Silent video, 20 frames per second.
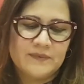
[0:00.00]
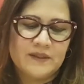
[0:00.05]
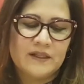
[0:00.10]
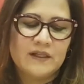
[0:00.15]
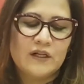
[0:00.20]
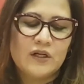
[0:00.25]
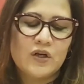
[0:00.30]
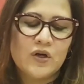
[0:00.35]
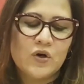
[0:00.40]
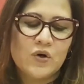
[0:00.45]

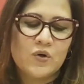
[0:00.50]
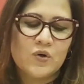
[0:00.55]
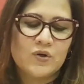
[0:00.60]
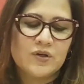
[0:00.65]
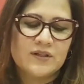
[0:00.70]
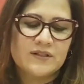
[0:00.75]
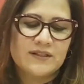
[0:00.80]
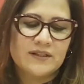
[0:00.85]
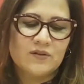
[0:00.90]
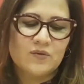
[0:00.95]

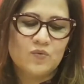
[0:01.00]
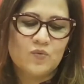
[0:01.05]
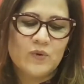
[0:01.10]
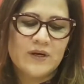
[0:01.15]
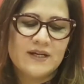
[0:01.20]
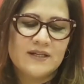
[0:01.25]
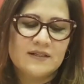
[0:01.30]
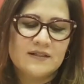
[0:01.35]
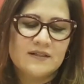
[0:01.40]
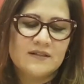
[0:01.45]
lures and
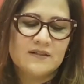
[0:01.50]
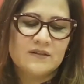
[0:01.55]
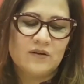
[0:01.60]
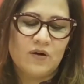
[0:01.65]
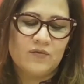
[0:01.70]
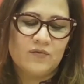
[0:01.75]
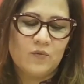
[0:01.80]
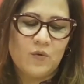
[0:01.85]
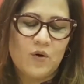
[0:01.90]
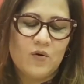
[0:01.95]
winds
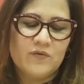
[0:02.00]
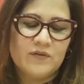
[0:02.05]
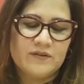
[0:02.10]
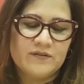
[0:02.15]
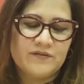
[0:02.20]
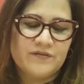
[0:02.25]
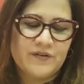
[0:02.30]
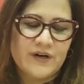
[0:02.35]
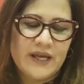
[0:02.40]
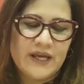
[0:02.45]
of woven
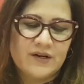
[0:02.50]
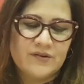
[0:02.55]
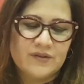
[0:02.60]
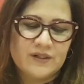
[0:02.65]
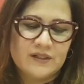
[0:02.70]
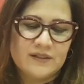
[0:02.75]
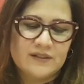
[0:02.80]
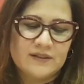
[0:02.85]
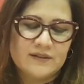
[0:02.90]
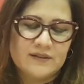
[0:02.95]

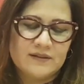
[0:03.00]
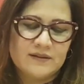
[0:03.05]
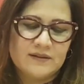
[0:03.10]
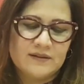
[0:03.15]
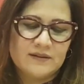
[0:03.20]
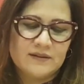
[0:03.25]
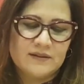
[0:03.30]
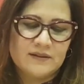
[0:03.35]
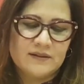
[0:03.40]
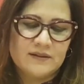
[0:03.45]
fragrance.
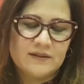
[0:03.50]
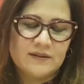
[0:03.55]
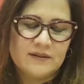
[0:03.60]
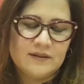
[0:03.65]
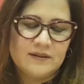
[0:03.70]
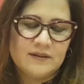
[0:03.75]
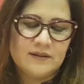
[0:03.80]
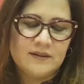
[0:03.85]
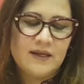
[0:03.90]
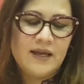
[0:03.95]

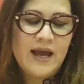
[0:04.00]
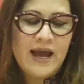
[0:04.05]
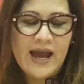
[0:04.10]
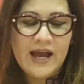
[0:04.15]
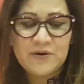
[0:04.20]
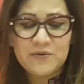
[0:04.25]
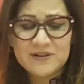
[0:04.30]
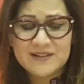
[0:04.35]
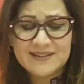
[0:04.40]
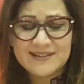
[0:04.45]

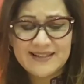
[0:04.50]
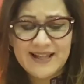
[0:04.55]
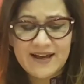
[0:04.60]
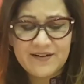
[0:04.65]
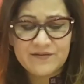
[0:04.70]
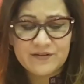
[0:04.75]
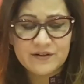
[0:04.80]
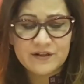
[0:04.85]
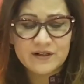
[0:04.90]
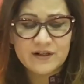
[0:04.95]
I was
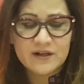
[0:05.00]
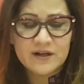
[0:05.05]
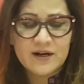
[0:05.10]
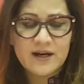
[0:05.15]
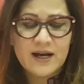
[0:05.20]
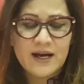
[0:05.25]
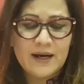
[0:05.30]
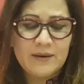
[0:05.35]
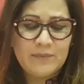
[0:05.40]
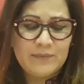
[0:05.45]

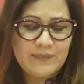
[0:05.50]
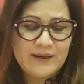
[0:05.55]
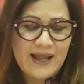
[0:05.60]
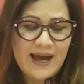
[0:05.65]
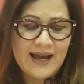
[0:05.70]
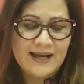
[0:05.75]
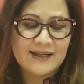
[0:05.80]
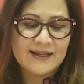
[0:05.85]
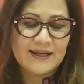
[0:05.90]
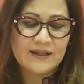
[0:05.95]
never a
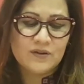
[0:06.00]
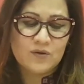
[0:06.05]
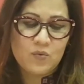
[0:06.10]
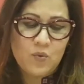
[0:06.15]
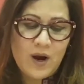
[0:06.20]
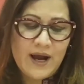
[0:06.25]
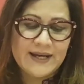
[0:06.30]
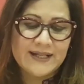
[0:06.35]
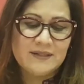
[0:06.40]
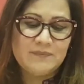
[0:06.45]
black and
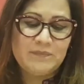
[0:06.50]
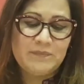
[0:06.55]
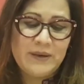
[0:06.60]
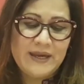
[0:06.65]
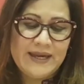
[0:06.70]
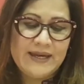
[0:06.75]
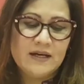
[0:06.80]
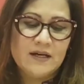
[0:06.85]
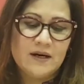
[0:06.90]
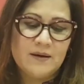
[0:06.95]
white
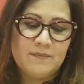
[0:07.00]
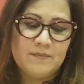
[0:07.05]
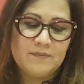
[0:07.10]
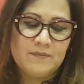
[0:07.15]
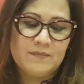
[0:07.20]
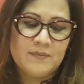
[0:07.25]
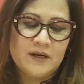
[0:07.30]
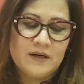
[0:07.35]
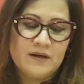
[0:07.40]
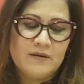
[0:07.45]

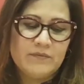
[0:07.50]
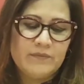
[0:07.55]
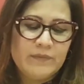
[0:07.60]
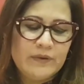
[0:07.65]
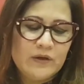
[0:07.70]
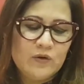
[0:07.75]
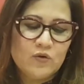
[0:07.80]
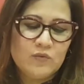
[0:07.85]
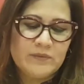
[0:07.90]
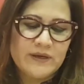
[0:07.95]
begum
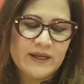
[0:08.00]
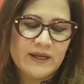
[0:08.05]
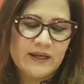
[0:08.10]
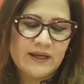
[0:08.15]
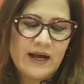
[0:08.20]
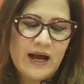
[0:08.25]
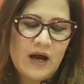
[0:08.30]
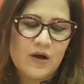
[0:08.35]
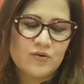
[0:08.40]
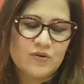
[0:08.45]

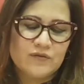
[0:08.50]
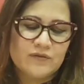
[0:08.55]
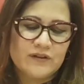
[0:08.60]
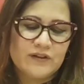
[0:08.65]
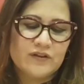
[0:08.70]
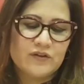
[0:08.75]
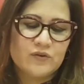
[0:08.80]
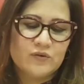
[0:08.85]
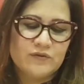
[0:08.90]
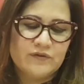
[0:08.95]
blooming out of a
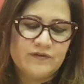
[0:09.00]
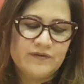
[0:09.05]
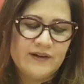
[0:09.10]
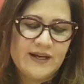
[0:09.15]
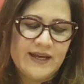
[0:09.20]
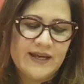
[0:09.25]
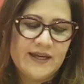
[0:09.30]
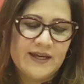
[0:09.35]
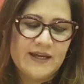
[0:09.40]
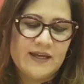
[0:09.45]

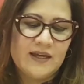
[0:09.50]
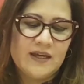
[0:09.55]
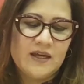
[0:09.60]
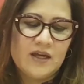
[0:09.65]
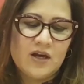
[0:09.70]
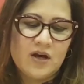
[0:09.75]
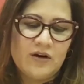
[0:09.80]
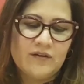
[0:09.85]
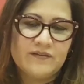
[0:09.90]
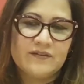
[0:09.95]
souffle
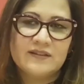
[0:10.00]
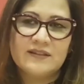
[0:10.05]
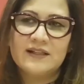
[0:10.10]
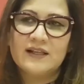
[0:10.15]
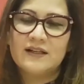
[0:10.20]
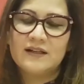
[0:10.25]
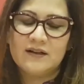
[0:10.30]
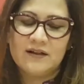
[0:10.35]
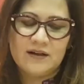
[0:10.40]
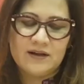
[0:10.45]
of
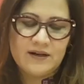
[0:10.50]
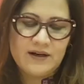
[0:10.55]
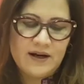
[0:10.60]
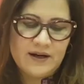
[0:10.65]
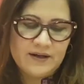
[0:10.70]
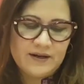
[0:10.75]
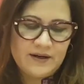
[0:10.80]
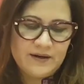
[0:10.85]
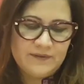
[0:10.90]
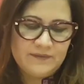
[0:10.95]
silk
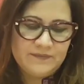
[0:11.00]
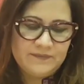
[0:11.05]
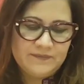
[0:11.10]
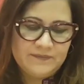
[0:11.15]
gharara,